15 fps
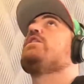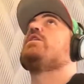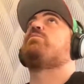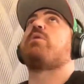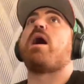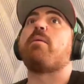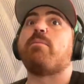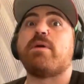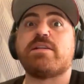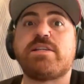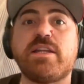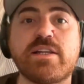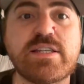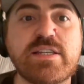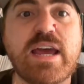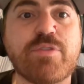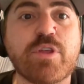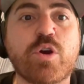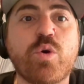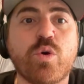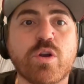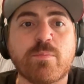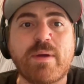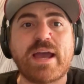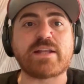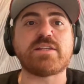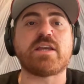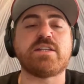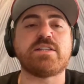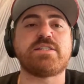The problem is he doesn't have the quarterback
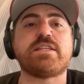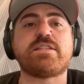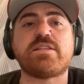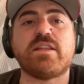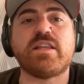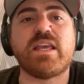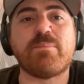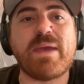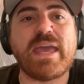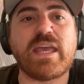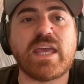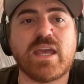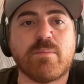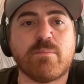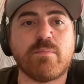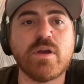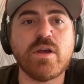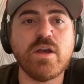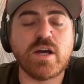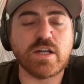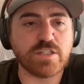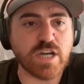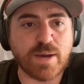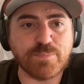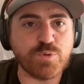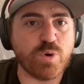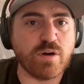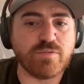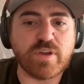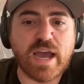to consistently make him a top
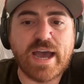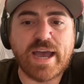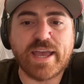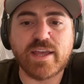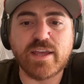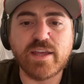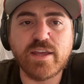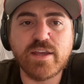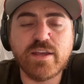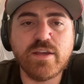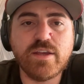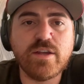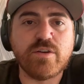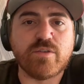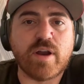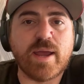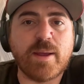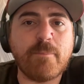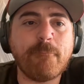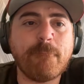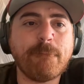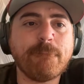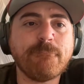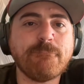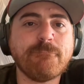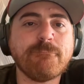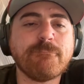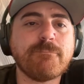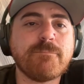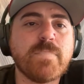12 guy, right?
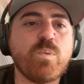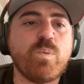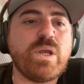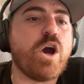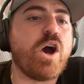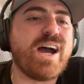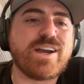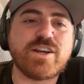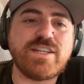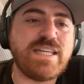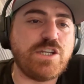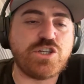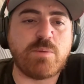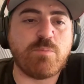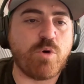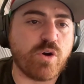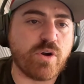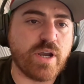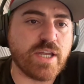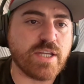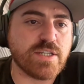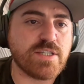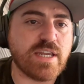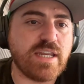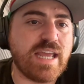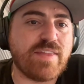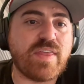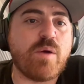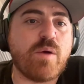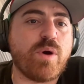We know how good DJ Moore is, and he
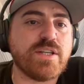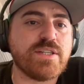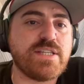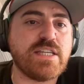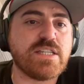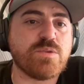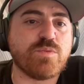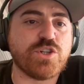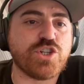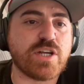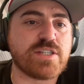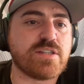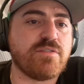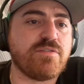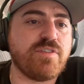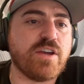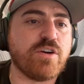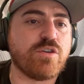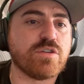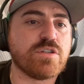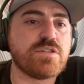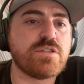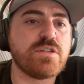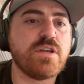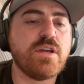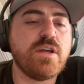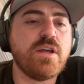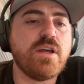had that one season with Justin Fields.